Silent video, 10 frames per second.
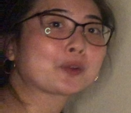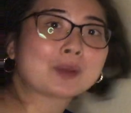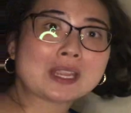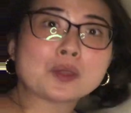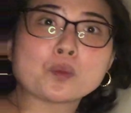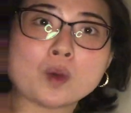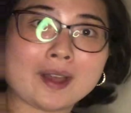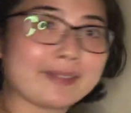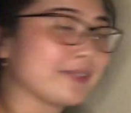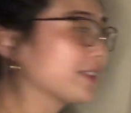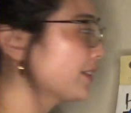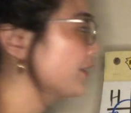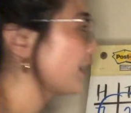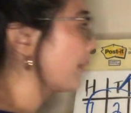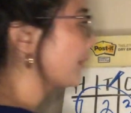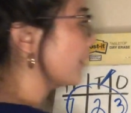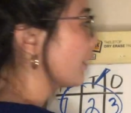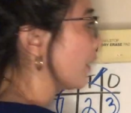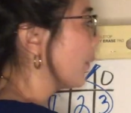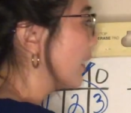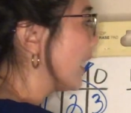3 ones. So I'm gonna go